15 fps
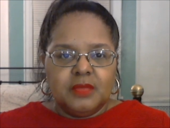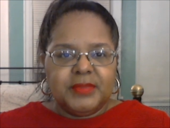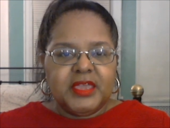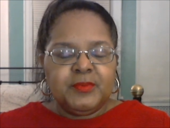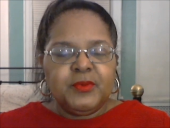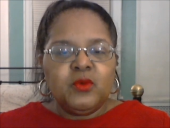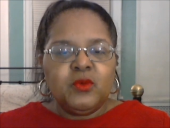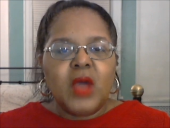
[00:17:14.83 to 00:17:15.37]

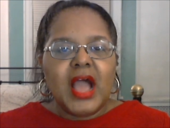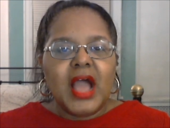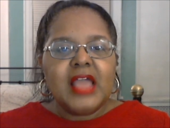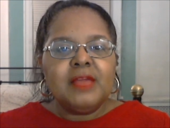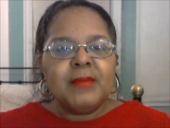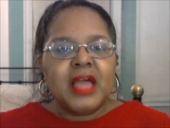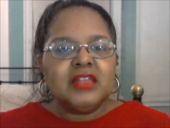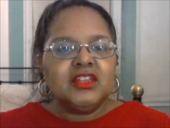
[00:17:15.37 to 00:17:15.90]
People, why
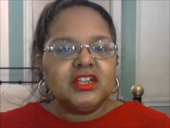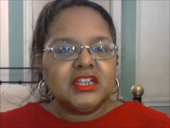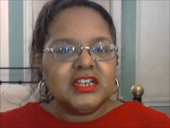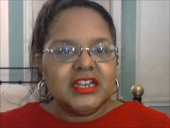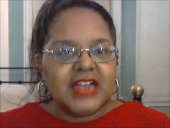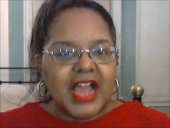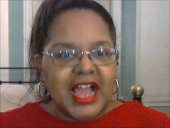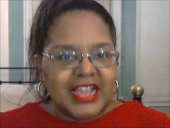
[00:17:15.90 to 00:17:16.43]
am I looking
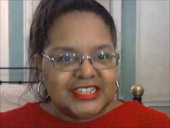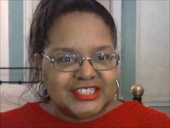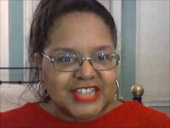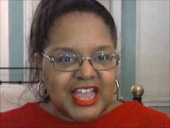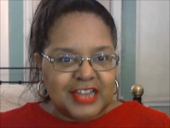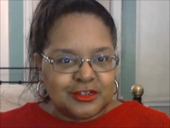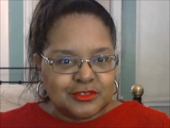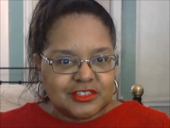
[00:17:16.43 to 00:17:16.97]
at
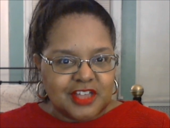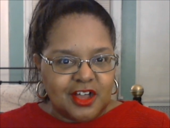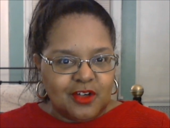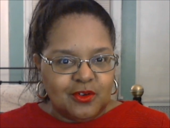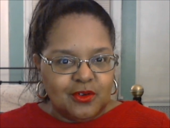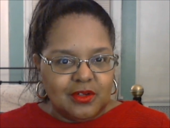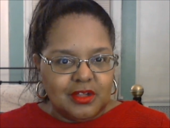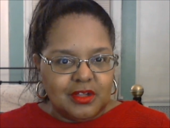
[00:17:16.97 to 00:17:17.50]
eyeshadows though?